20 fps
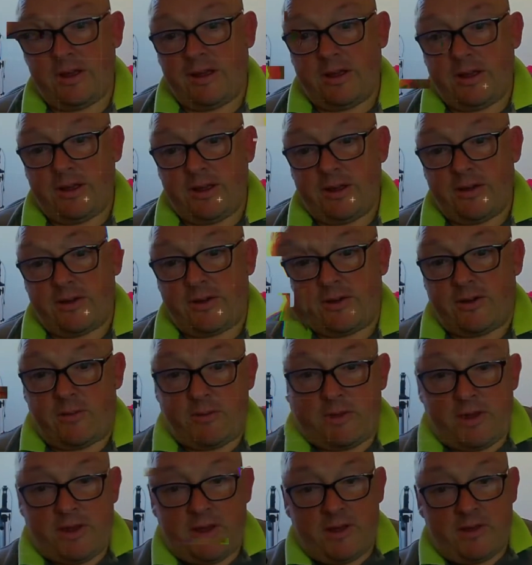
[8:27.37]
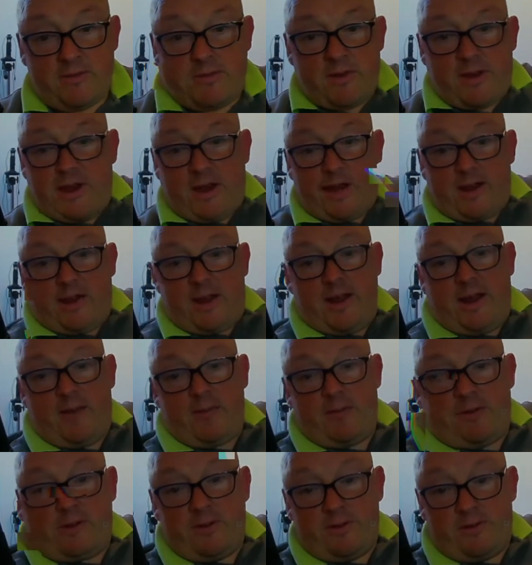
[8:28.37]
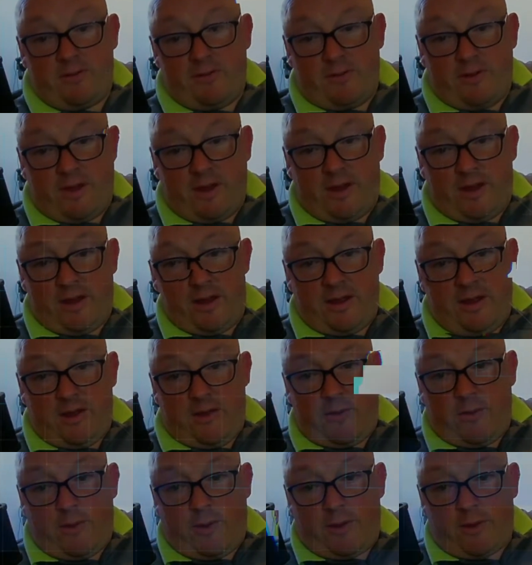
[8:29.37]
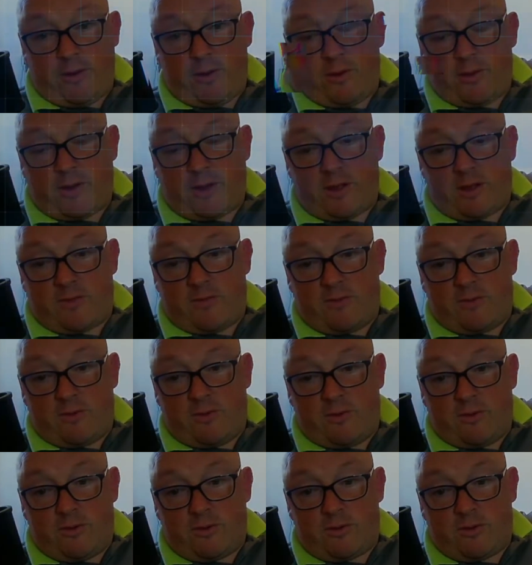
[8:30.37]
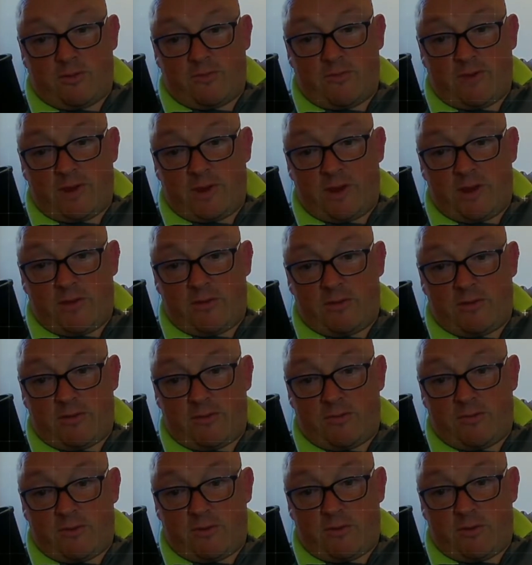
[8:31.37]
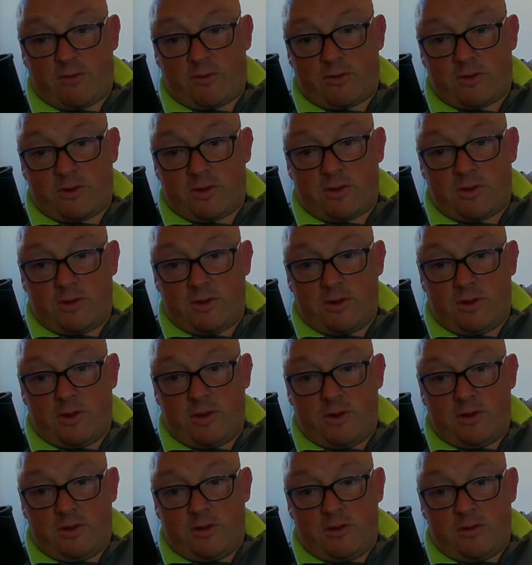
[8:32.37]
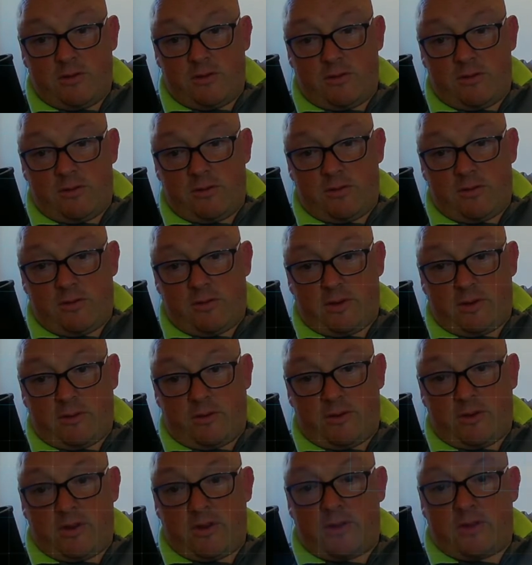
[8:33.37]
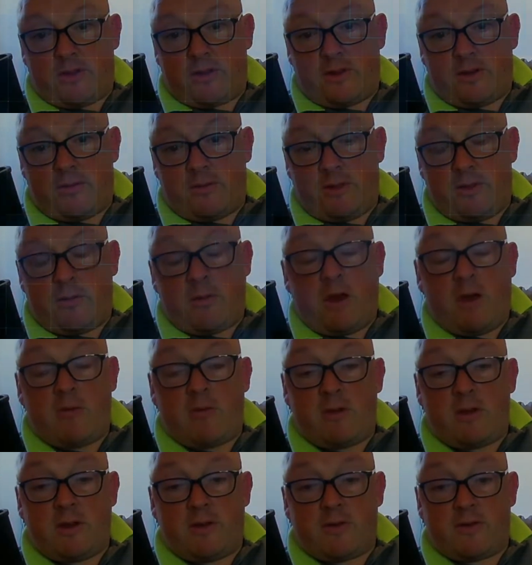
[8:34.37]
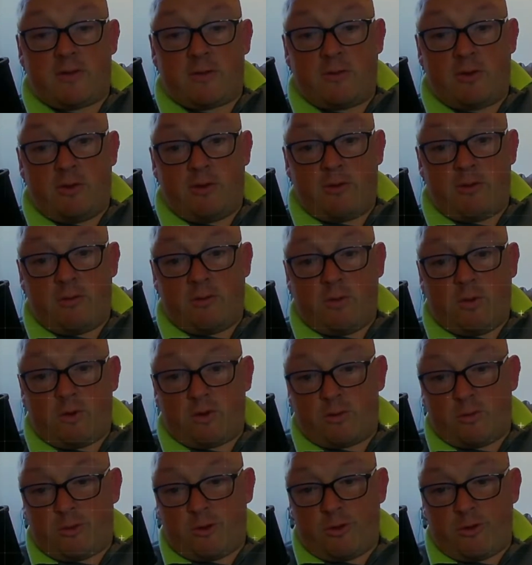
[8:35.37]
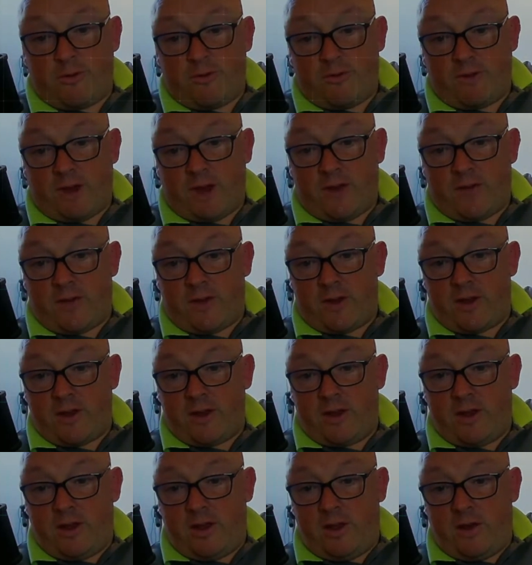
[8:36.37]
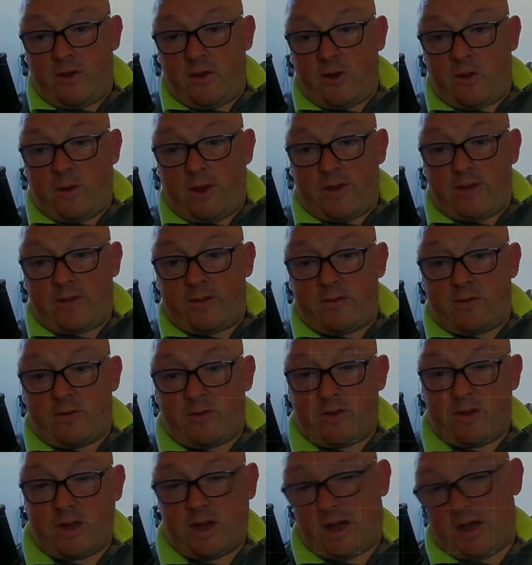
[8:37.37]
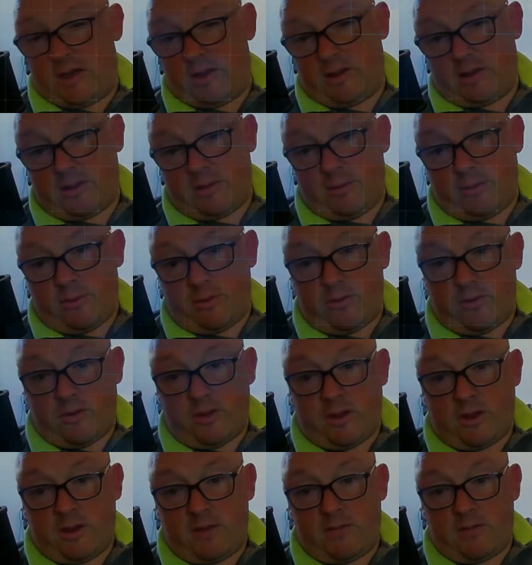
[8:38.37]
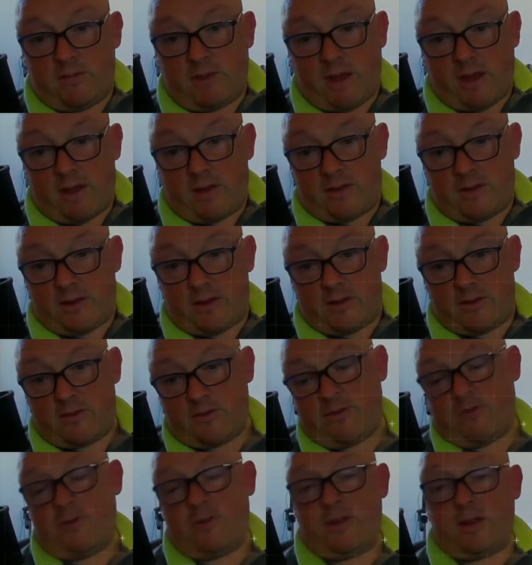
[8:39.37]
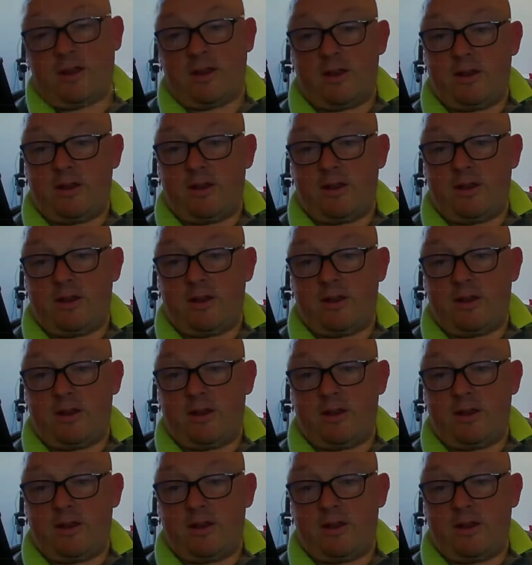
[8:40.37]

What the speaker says: because I've got my Canon camera there, well, I'll use that to record the video, to record the sea monkeys. At the moment I've just put water purifier in. I've got to wait till tonight to put the eggs in and stuff, and then,